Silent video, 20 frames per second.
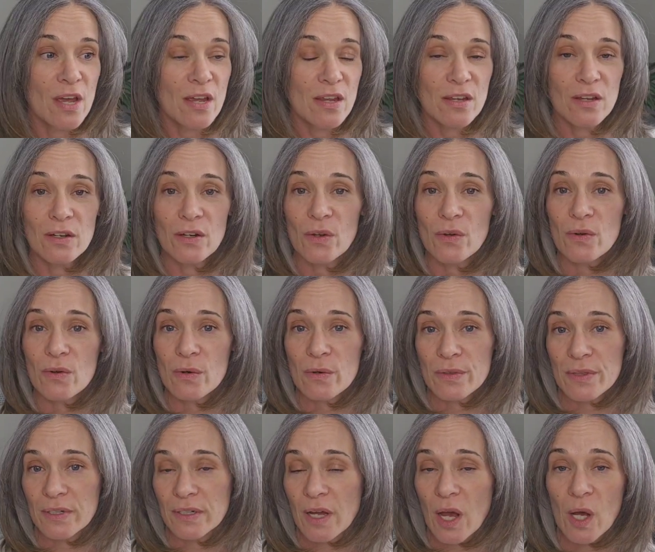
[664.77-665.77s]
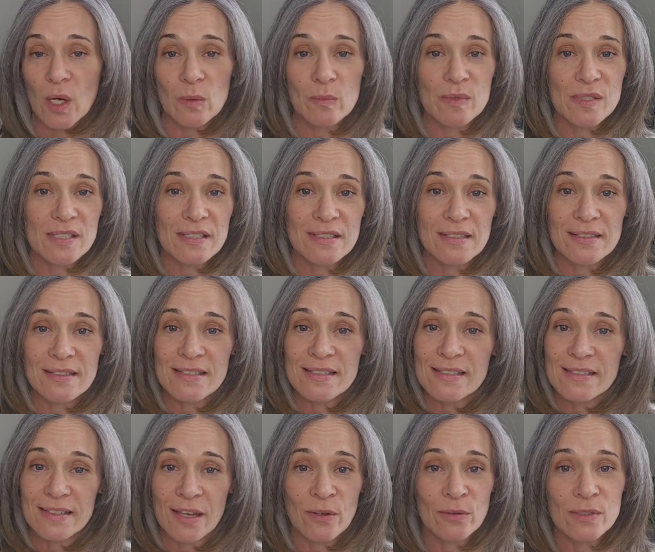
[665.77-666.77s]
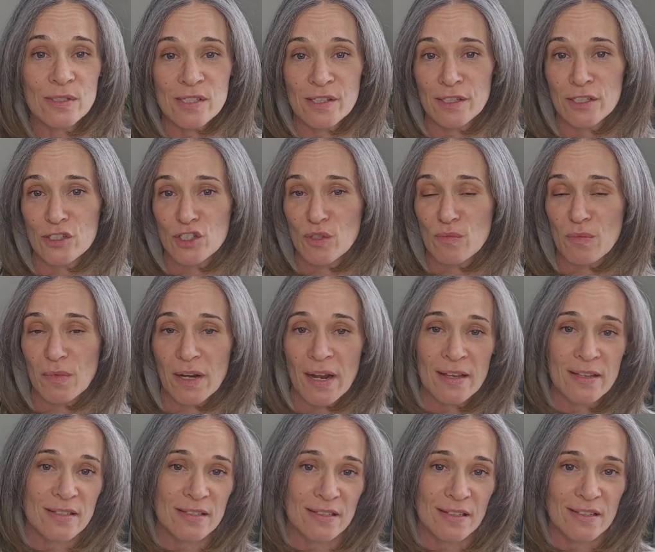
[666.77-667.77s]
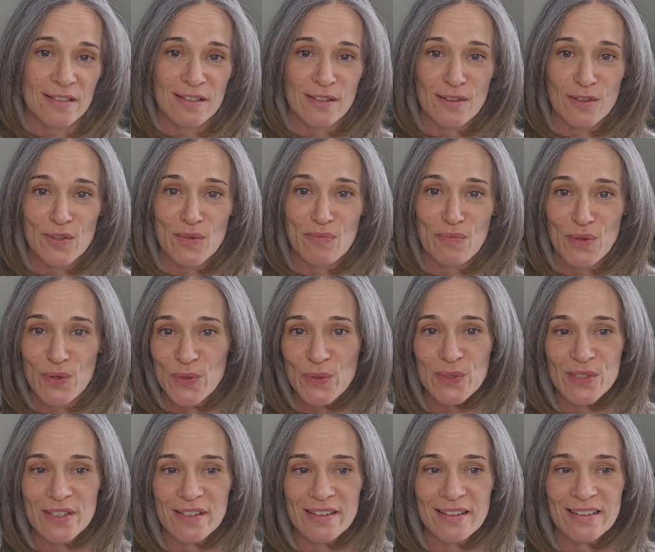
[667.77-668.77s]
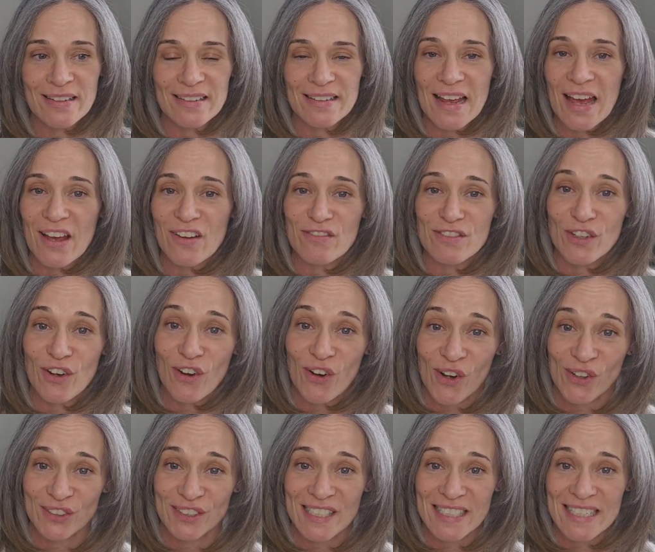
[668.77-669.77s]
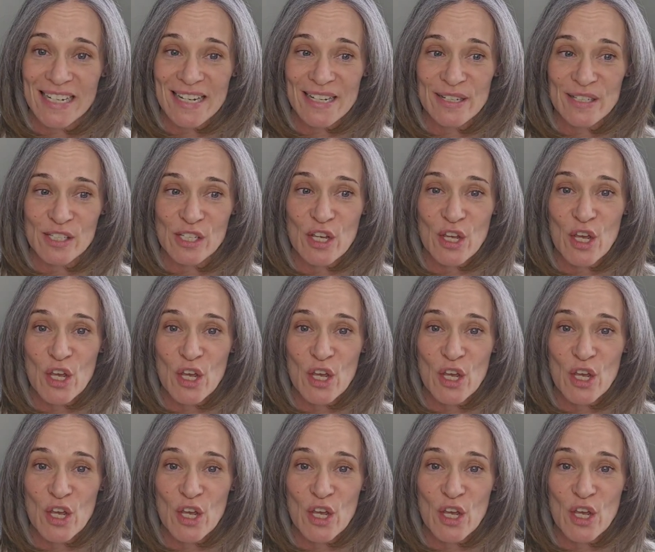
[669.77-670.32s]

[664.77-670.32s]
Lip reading: the Cubs and the Scouts and the gymnastics and the music and have the holidays.